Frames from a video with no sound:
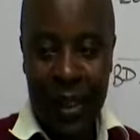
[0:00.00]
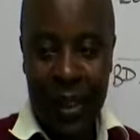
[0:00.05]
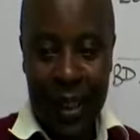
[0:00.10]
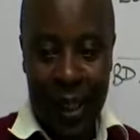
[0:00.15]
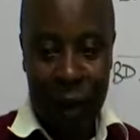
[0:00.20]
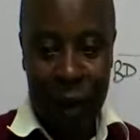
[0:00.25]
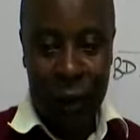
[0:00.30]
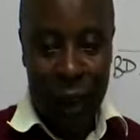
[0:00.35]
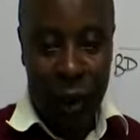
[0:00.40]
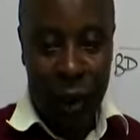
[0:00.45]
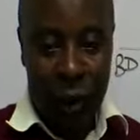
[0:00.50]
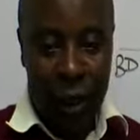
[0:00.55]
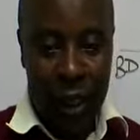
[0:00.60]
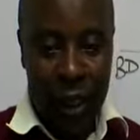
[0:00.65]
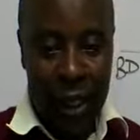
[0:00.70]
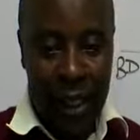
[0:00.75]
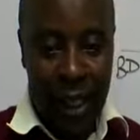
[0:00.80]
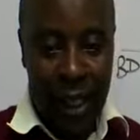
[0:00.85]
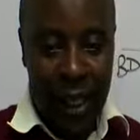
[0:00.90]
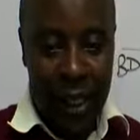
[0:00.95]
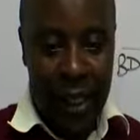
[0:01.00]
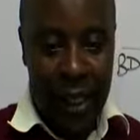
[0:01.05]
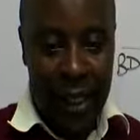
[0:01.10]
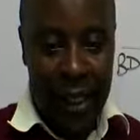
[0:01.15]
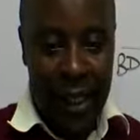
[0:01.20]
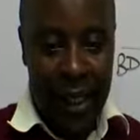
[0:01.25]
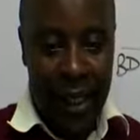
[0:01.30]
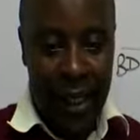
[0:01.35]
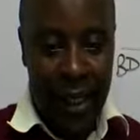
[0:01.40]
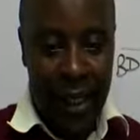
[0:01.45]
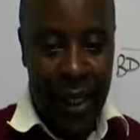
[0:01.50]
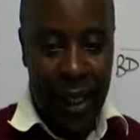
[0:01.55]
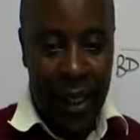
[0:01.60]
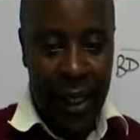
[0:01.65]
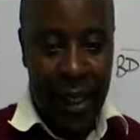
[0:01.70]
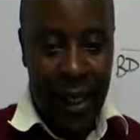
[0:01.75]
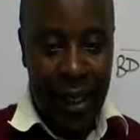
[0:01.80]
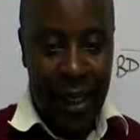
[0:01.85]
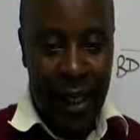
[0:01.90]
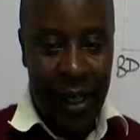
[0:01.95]
3120, isn't it?
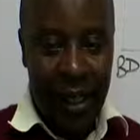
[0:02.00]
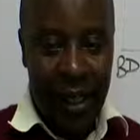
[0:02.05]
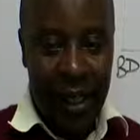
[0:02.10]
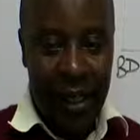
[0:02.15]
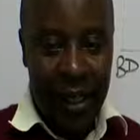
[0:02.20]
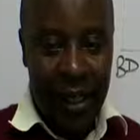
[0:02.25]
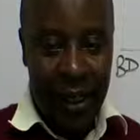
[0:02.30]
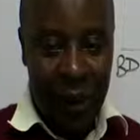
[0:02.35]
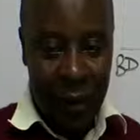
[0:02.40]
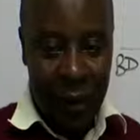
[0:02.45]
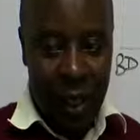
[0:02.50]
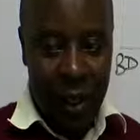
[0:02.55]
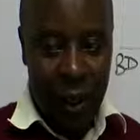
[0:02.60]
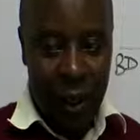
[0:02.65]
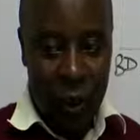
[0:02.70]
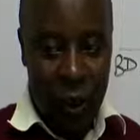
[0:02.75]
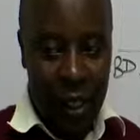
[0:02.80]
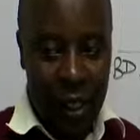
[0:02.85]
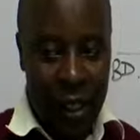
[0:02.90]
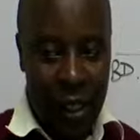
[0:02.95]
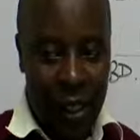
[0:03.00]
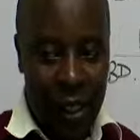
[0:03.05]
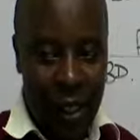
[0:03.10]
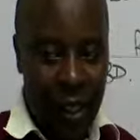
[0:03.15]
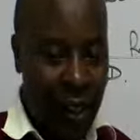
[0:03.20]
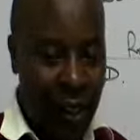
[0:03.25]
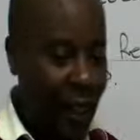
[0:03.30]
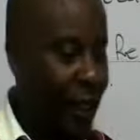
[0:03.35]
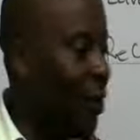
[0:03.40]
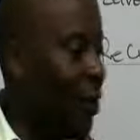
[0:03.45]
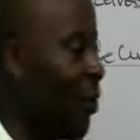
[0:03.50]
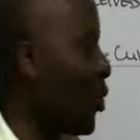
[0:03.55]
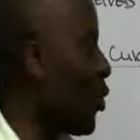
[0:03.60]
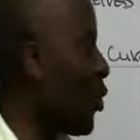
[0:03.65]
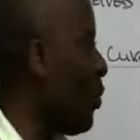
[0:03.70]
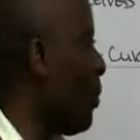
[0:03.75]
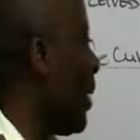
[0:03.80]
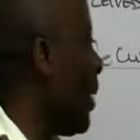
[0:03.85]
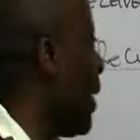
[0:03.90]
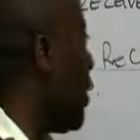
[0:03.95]
3120. Thank you
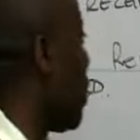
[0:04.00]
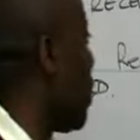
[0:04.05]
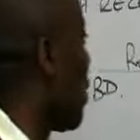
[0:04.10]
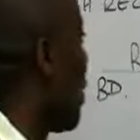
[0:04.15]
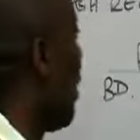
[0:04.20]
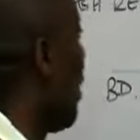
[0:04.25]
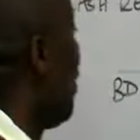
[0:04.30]
so much.